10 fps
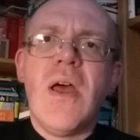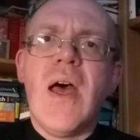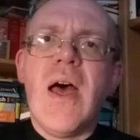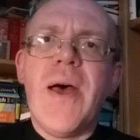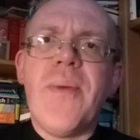
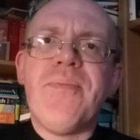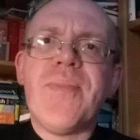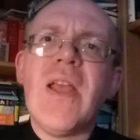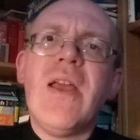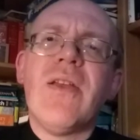Um,
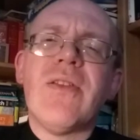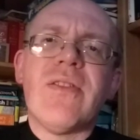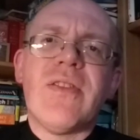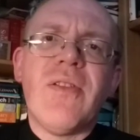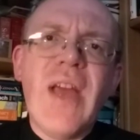
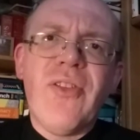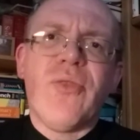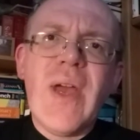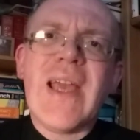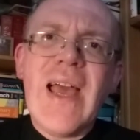so
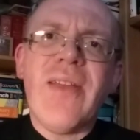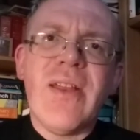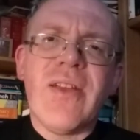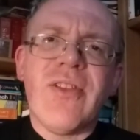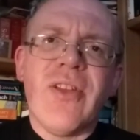that's where
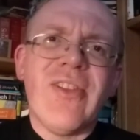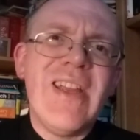Catholics are.